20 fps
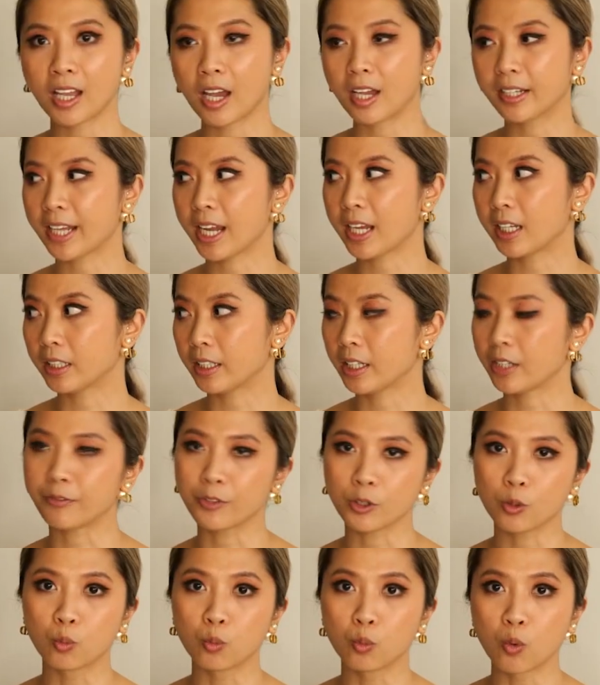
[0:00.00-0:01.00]
Again,
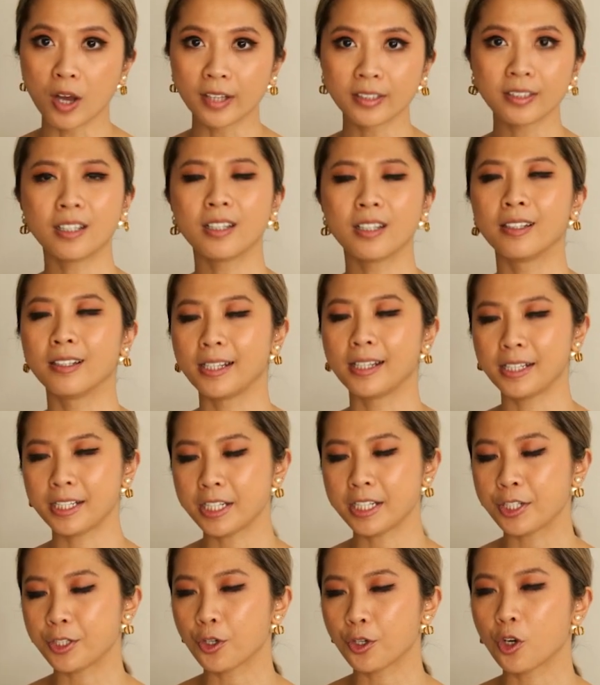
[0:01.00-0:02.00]
if you want a
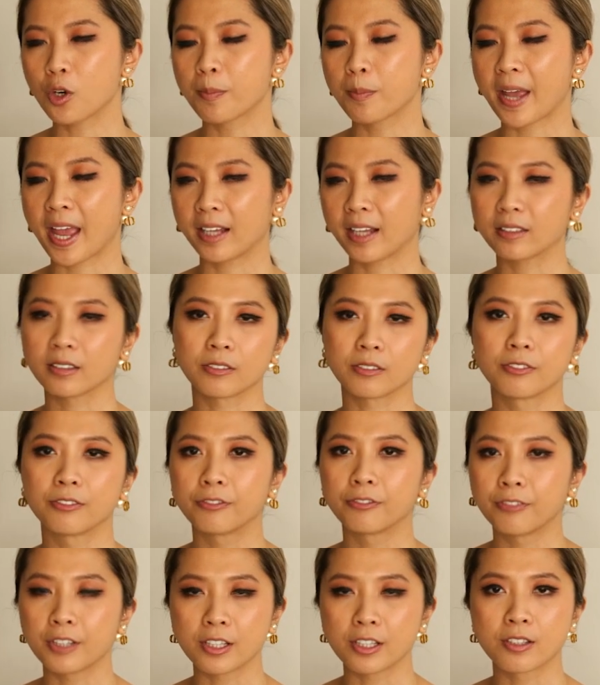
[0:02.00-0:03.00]
Lady Dior bag that
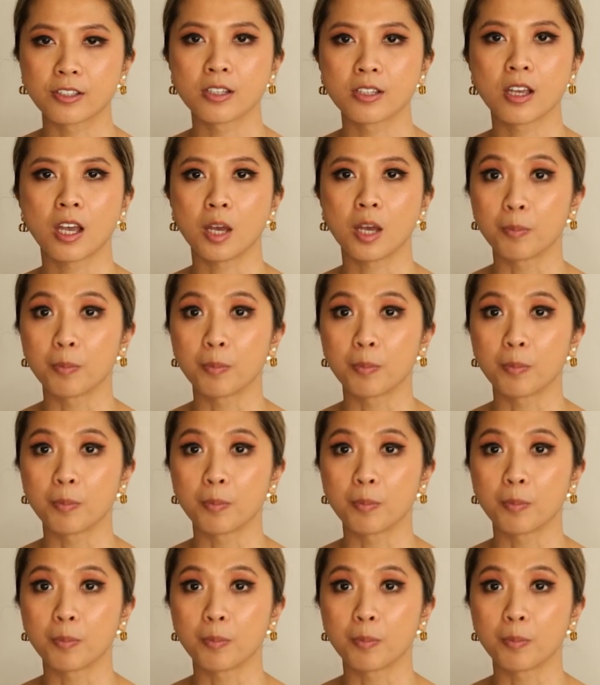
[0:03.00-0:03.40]
fits